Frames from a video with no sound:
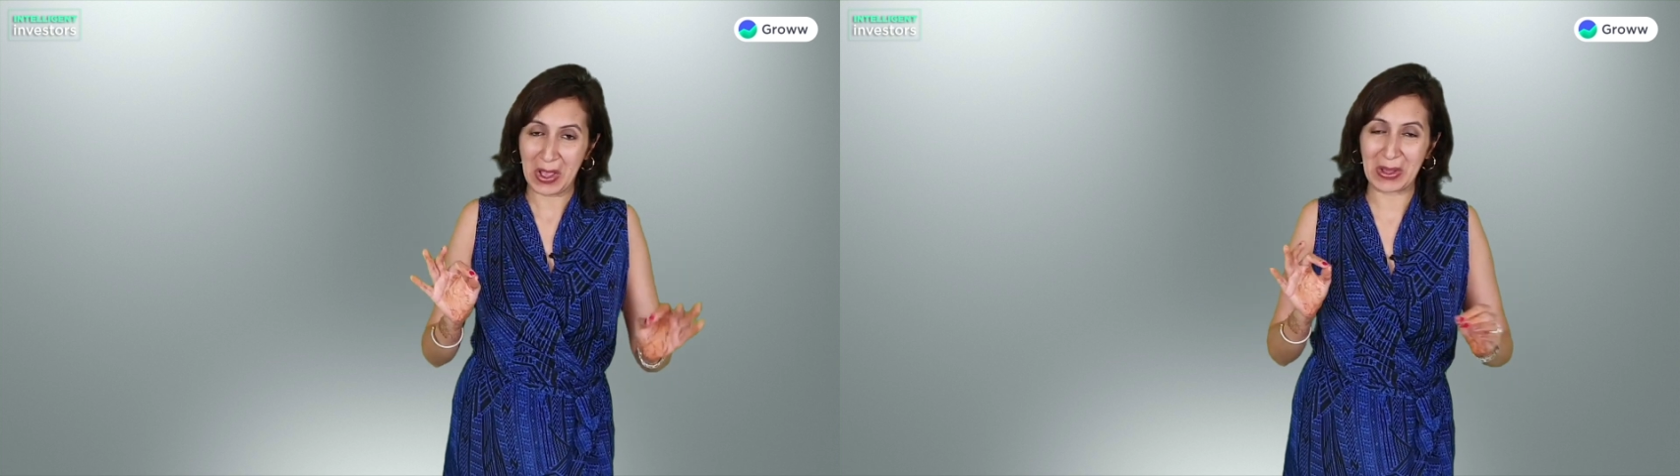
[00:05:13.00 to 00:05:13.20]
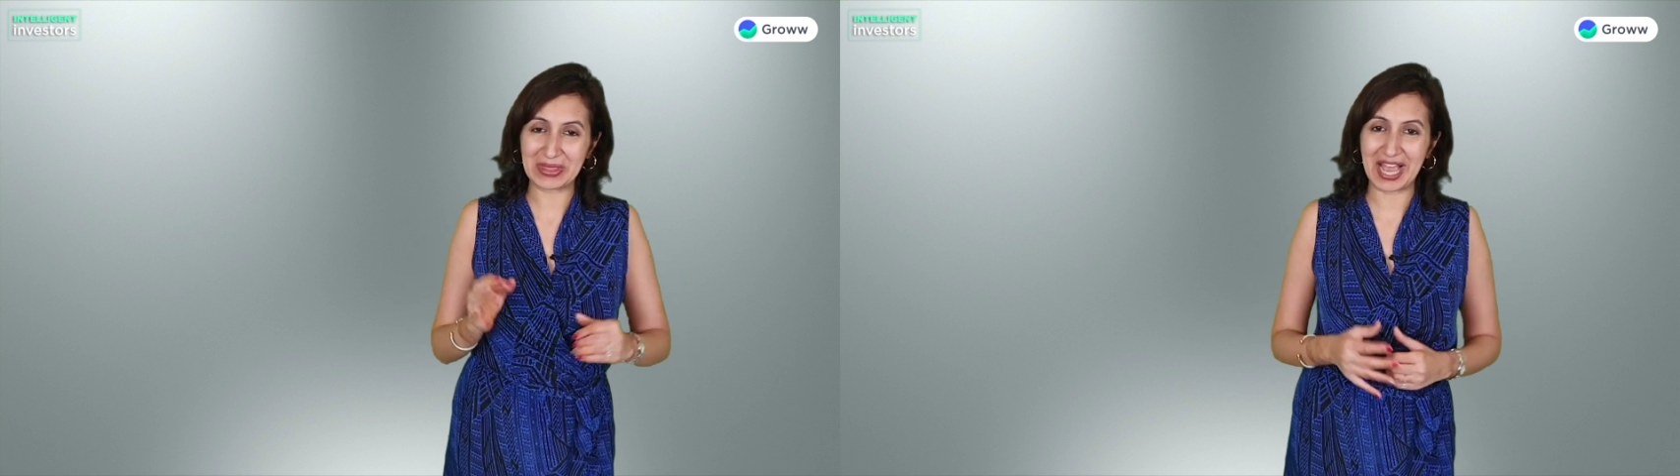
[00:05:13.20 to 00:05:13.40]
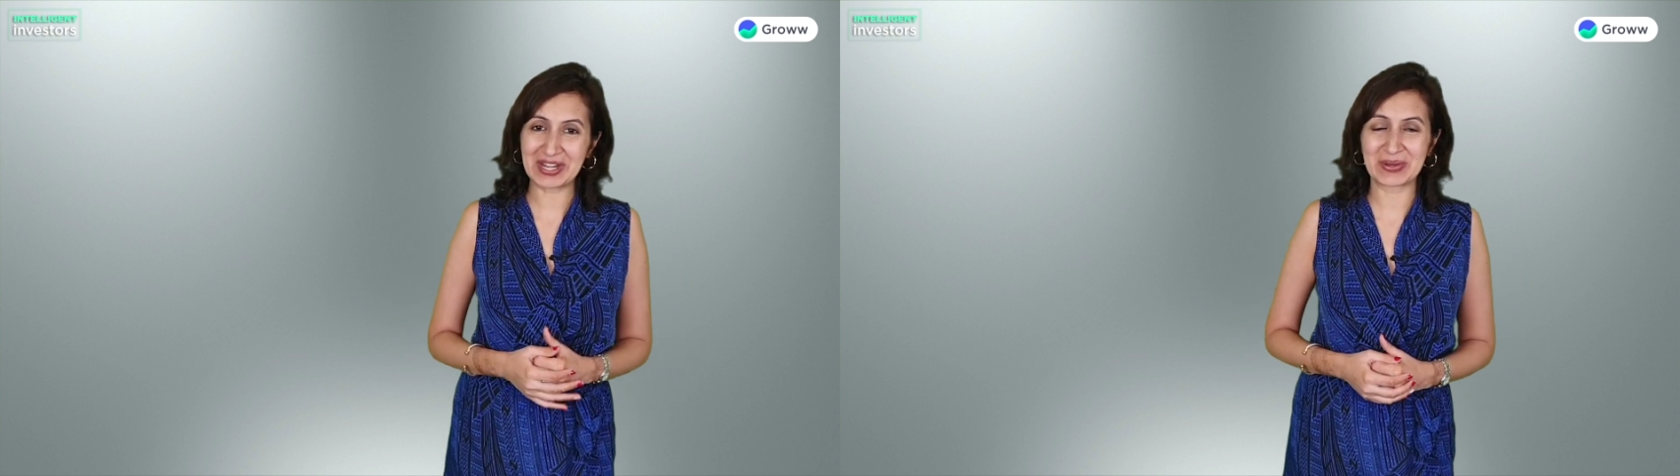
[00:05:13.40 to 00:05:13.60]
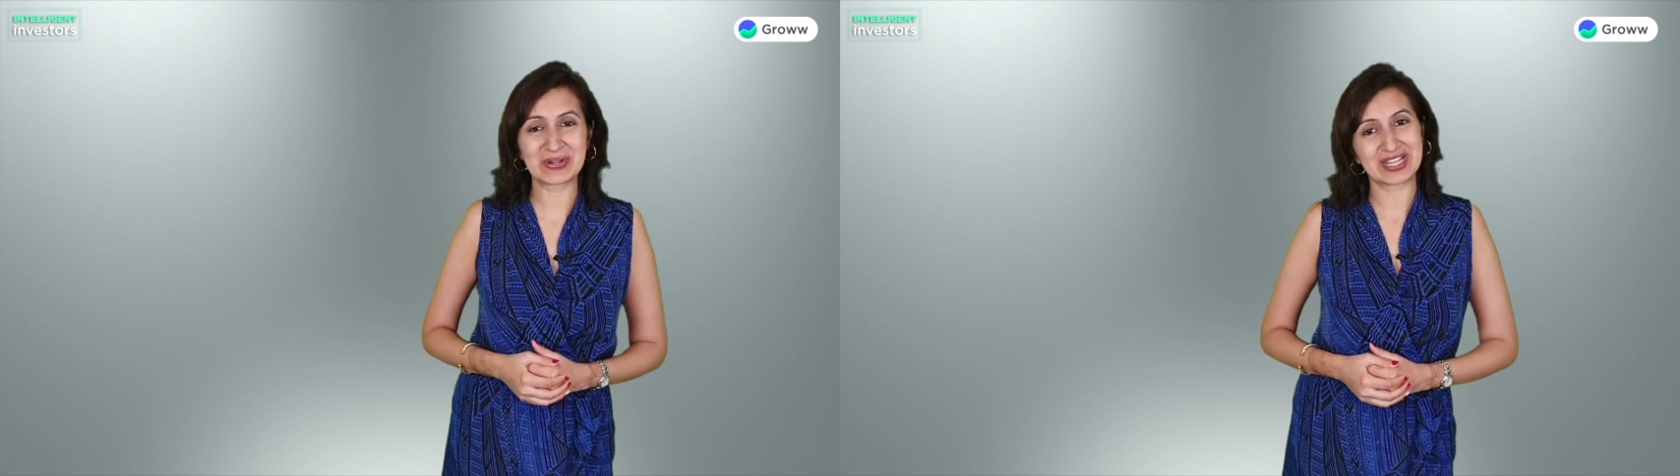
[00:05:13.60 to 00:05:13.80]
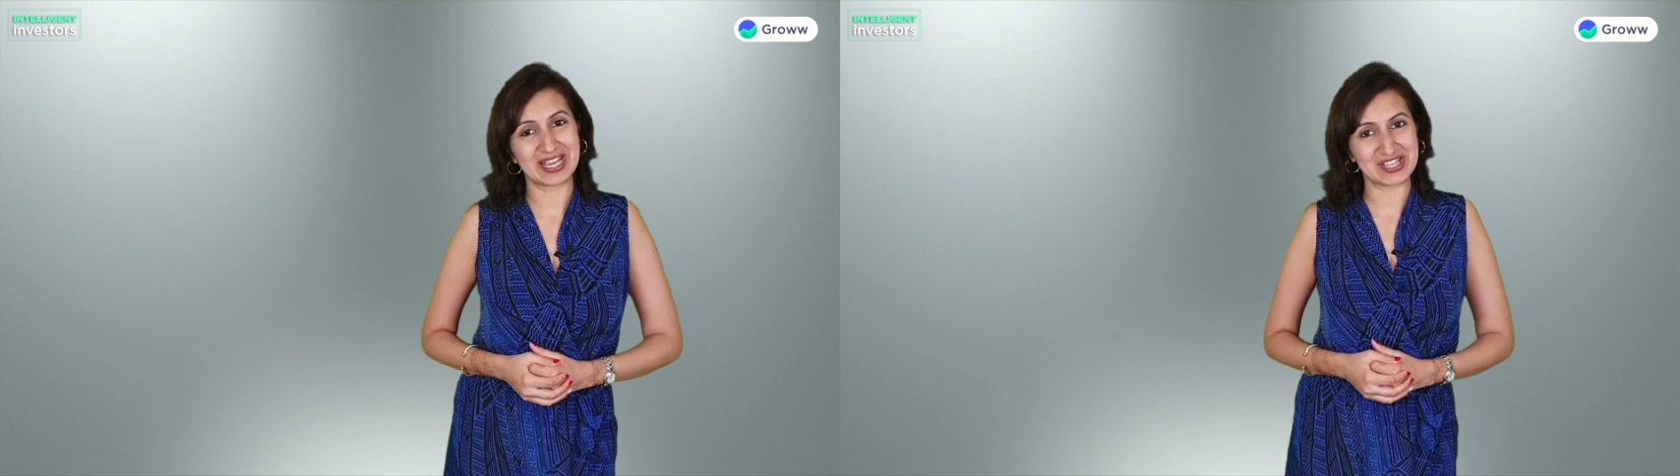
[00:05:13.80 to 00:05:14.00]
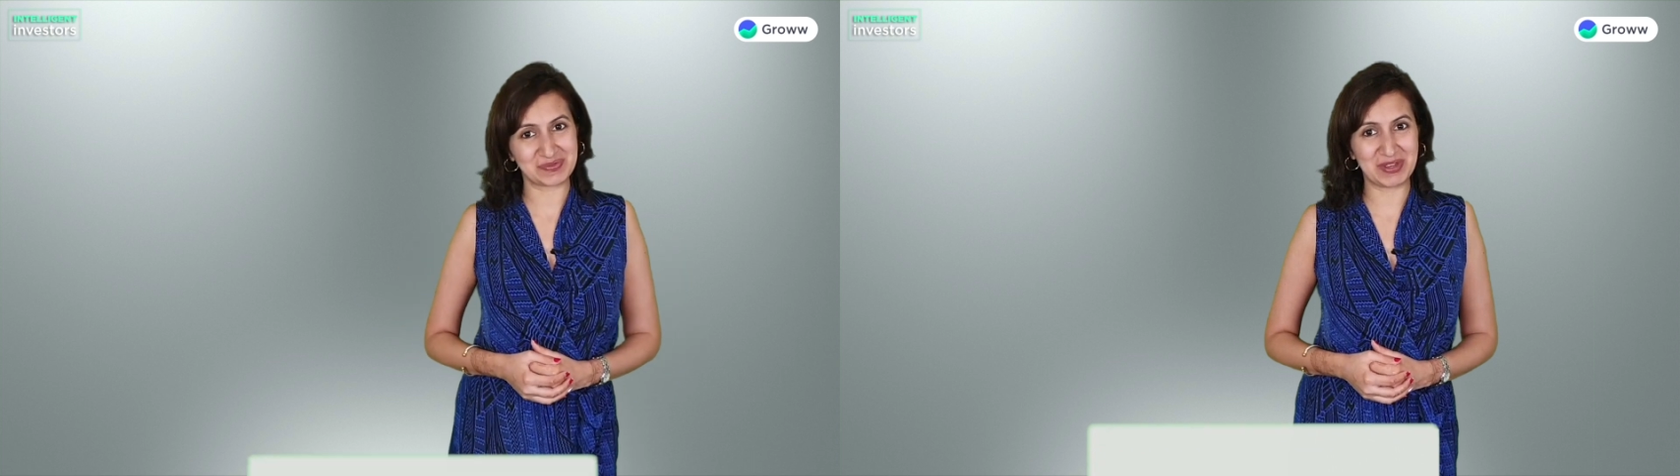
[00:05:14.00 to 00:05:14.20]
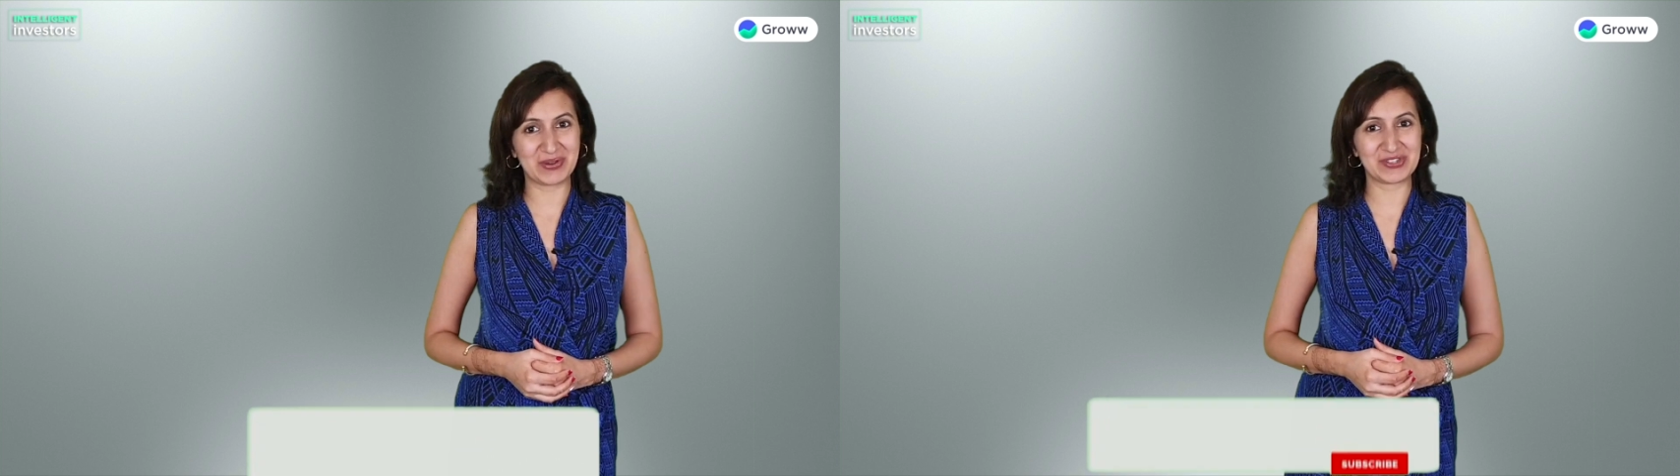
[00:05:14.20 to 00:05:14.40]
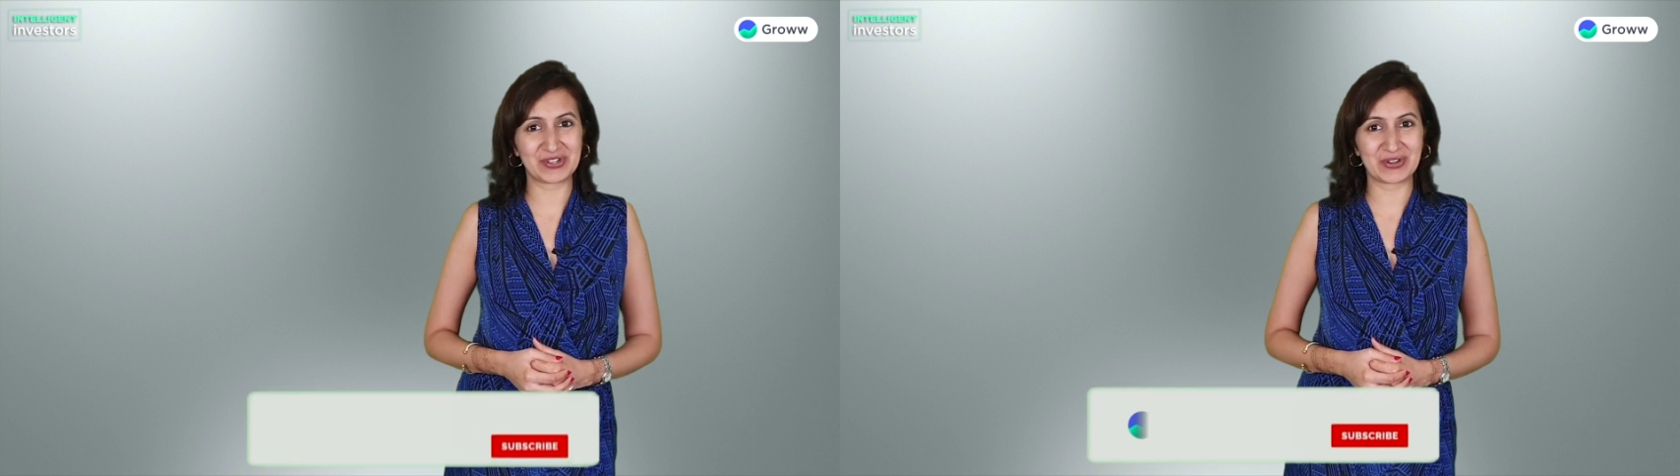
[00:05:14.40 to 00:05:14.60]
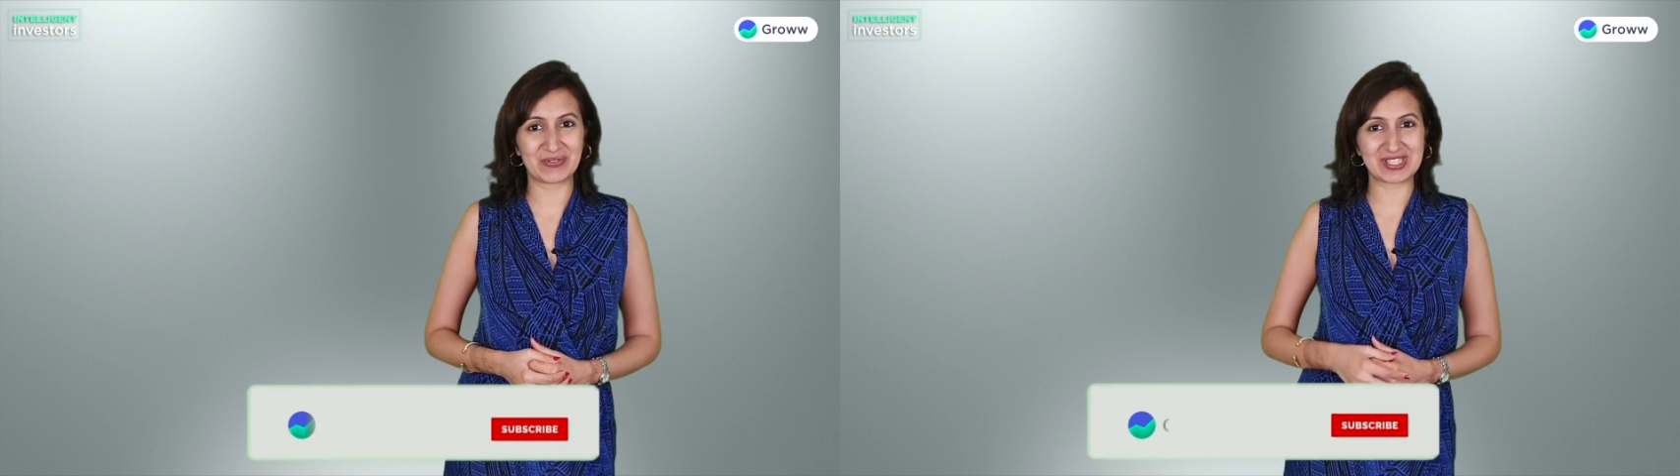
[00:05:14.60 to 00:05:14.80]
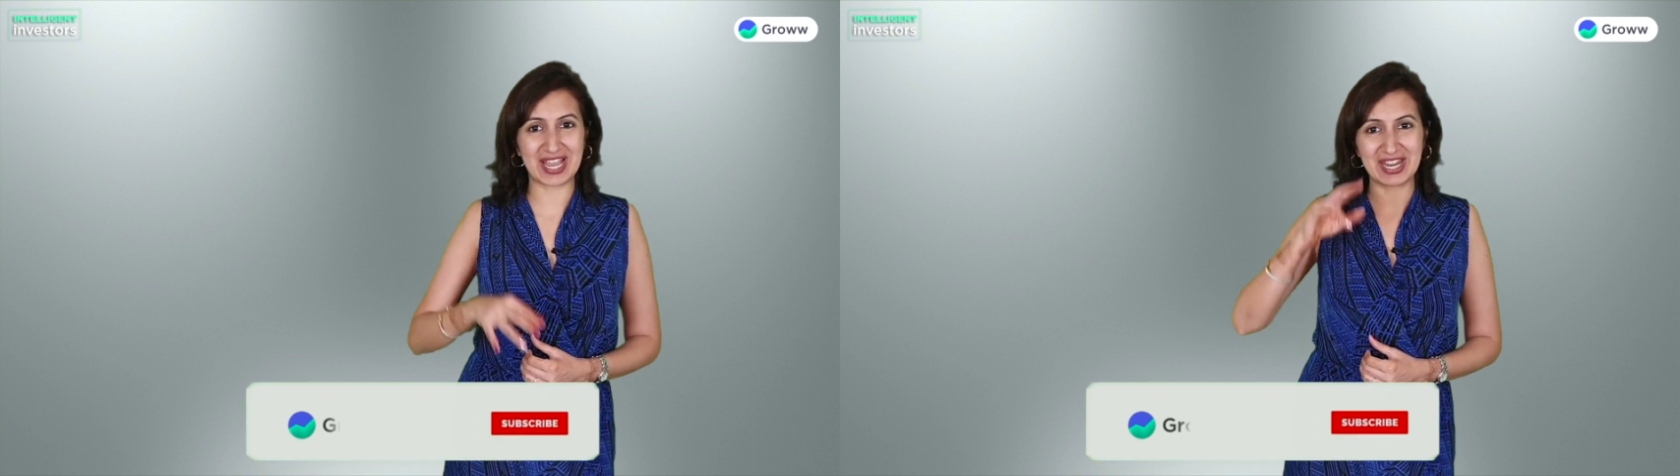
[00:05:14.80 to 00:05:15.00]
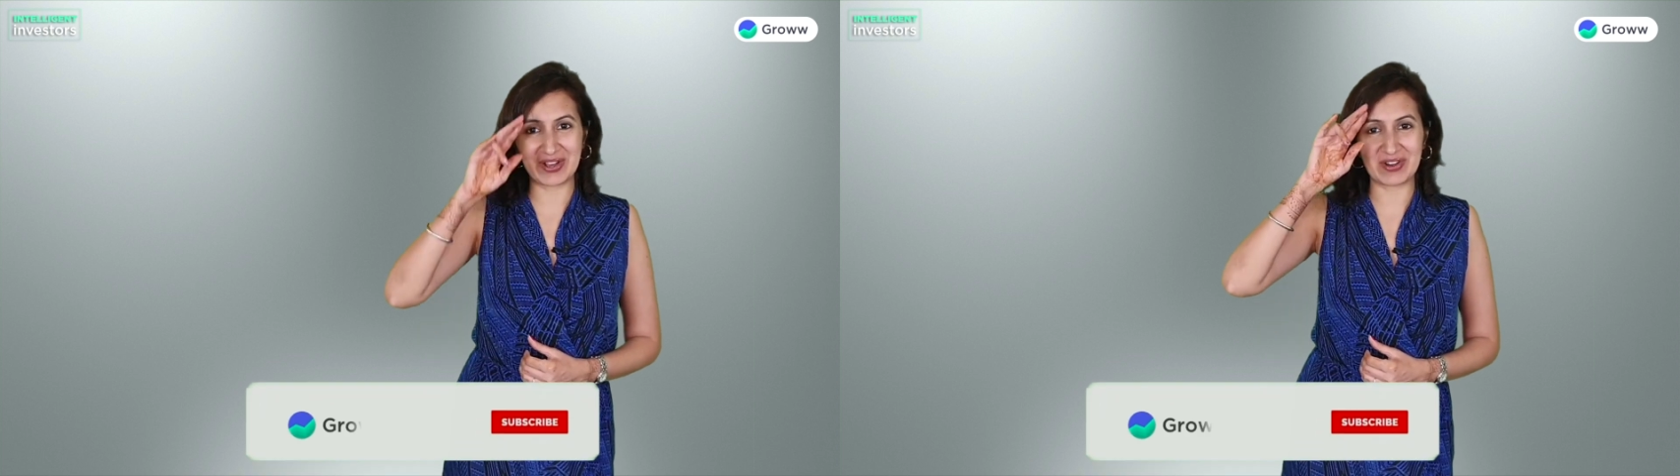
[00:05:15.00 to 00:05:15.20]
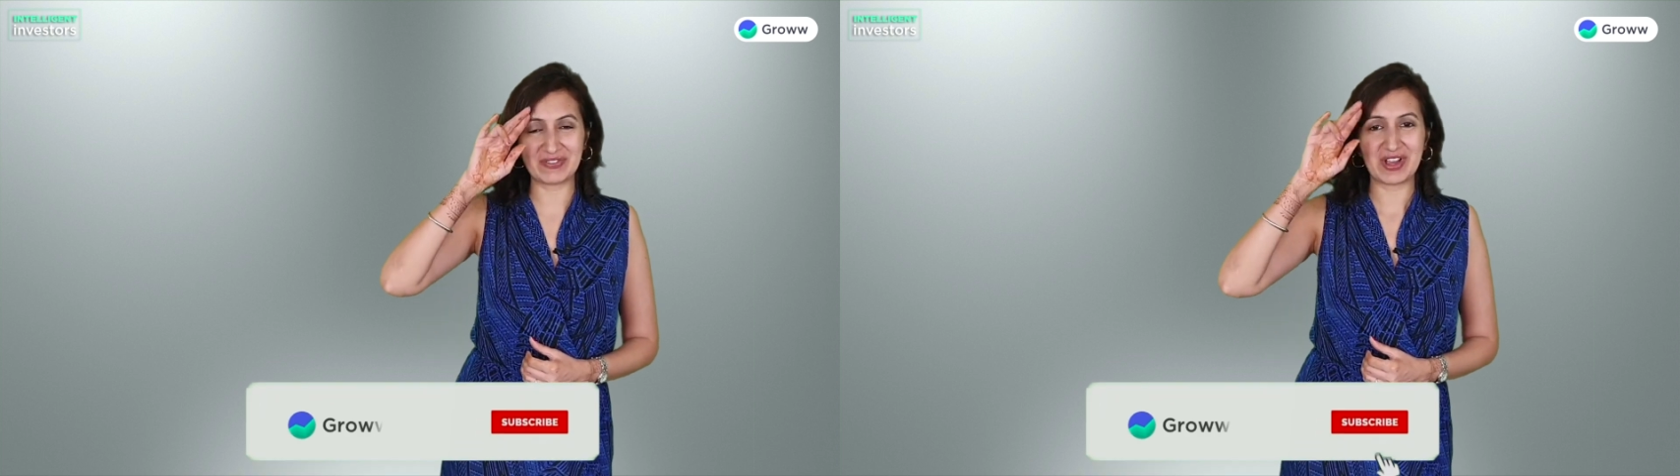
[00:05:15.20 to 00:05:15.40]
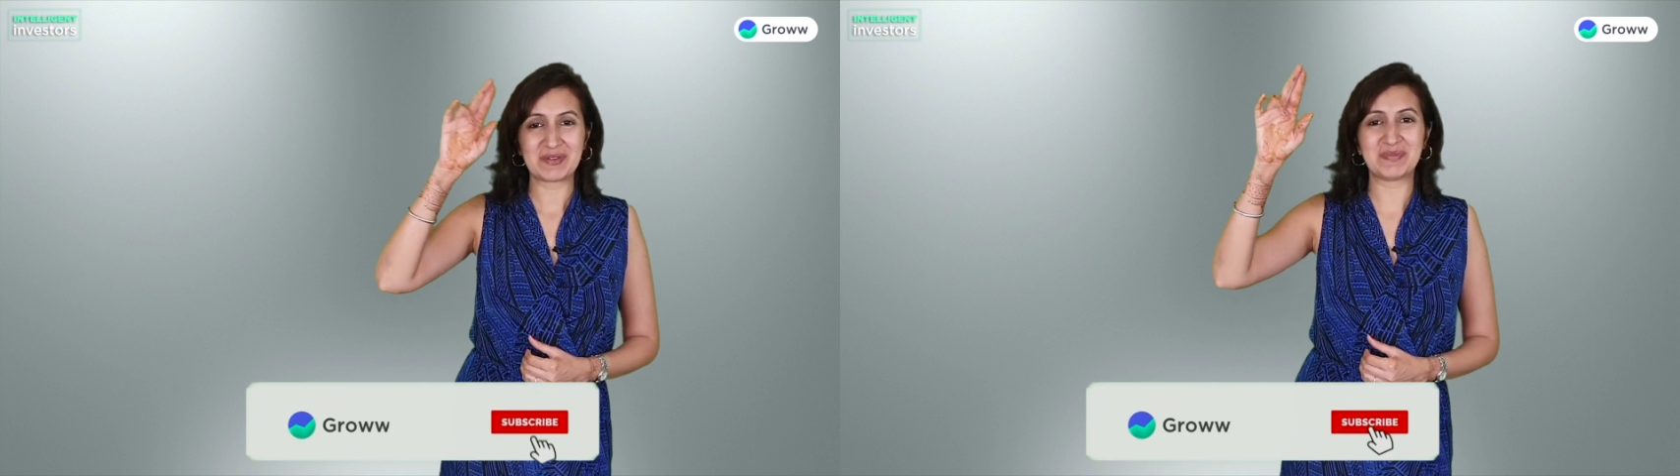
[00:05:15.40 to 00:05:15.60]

On that note, here's me, Gunjan Grover, signing off.